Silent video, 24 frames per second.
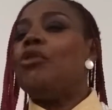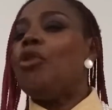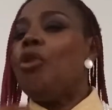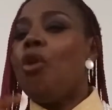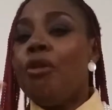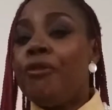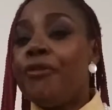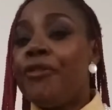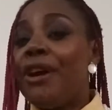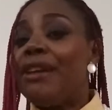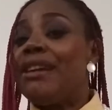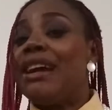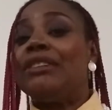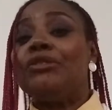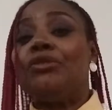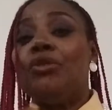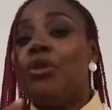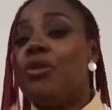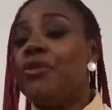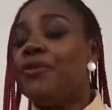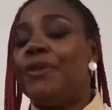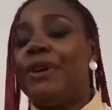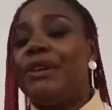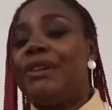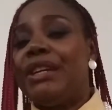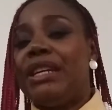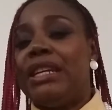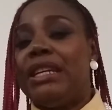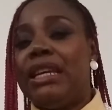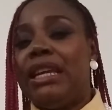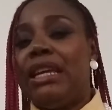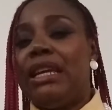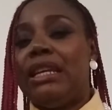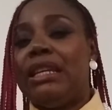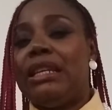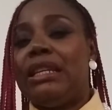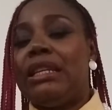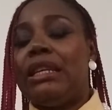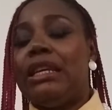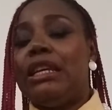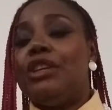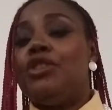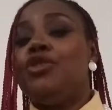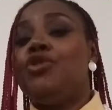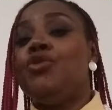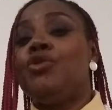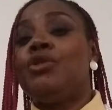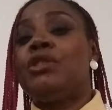Over and over again.
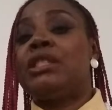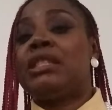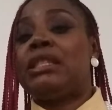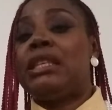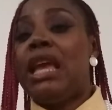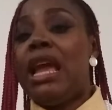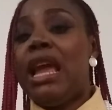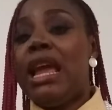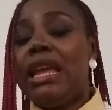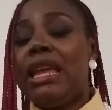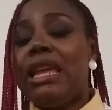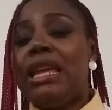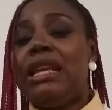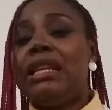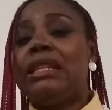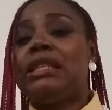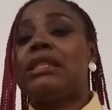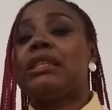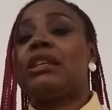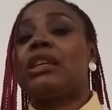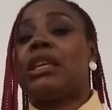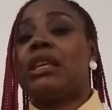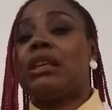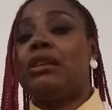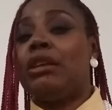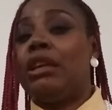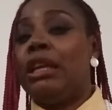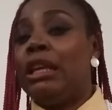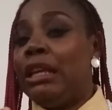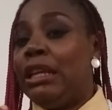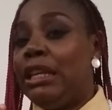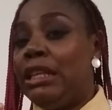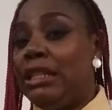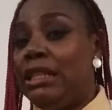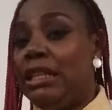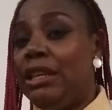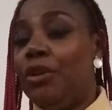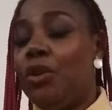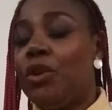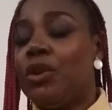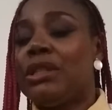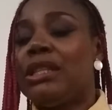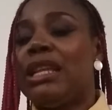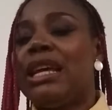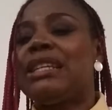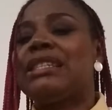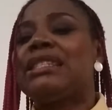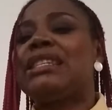You say it, he didn't
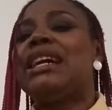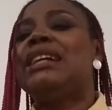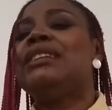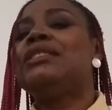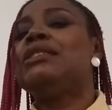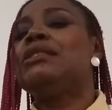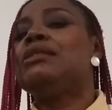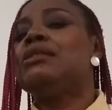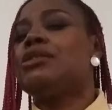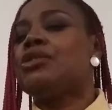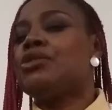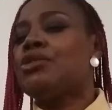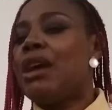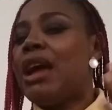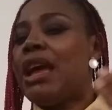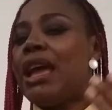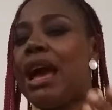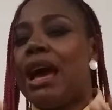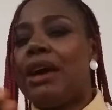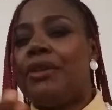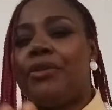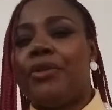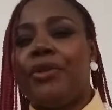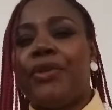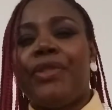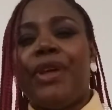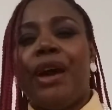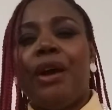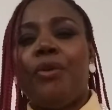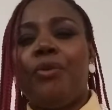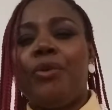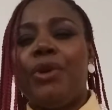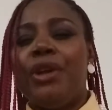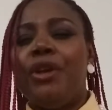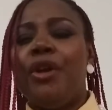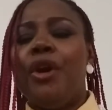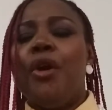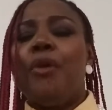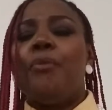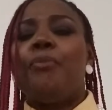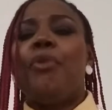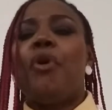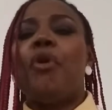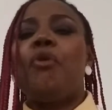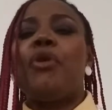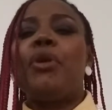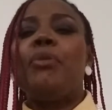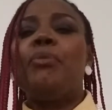understand, try another way.
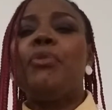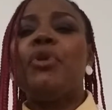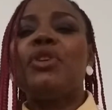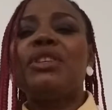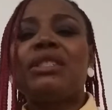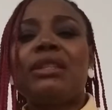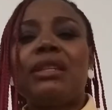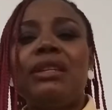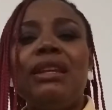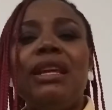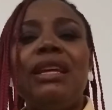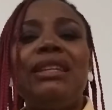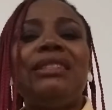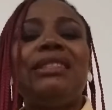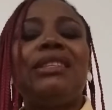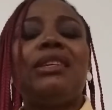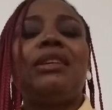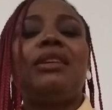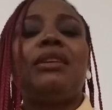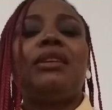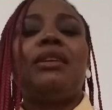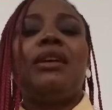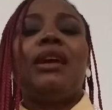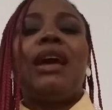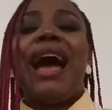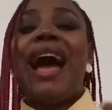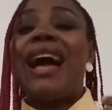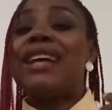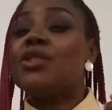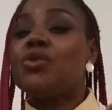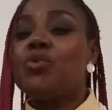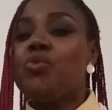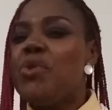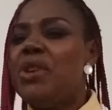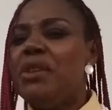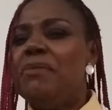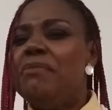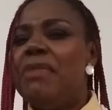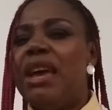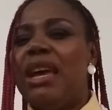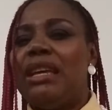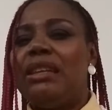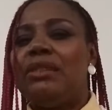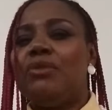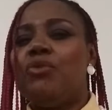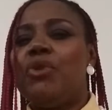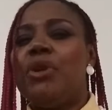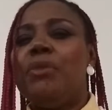But we must learn the, as
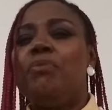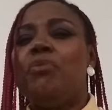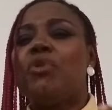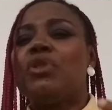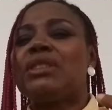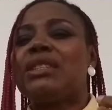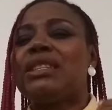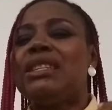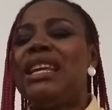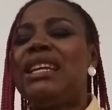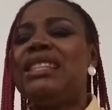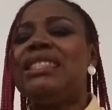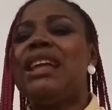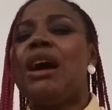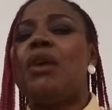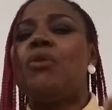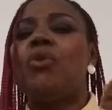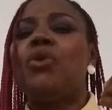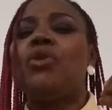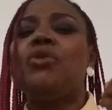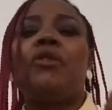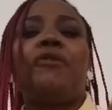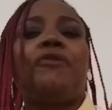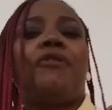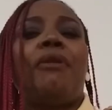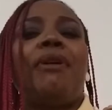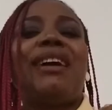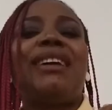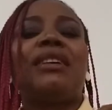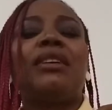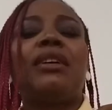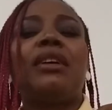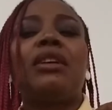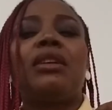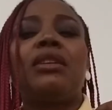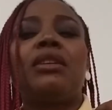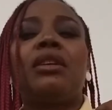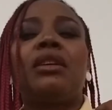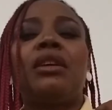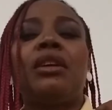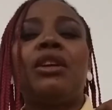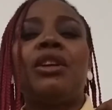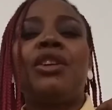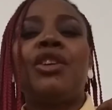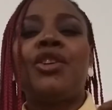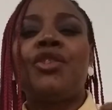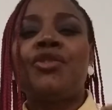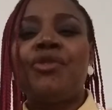women, we must learn that one of our
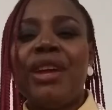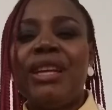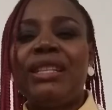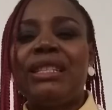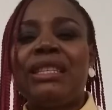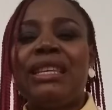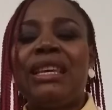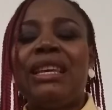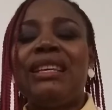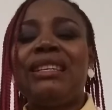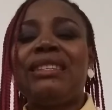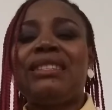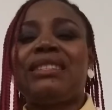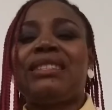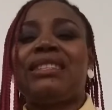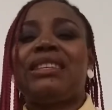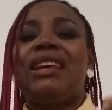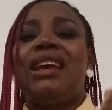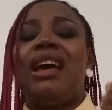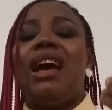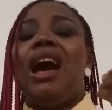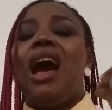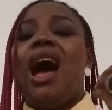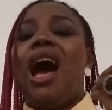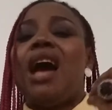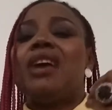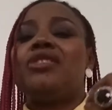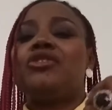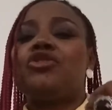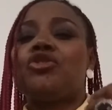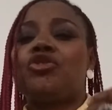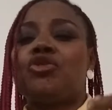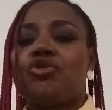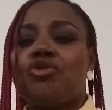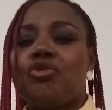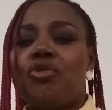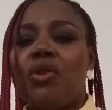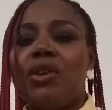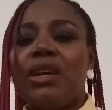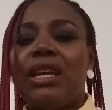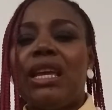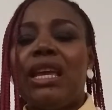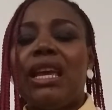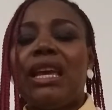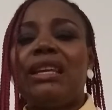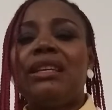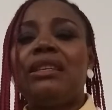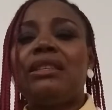greatest and
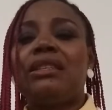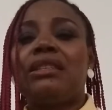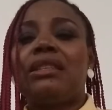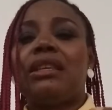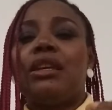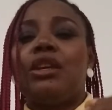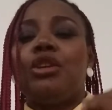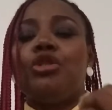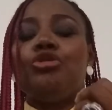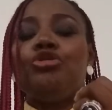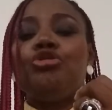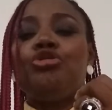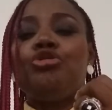strongest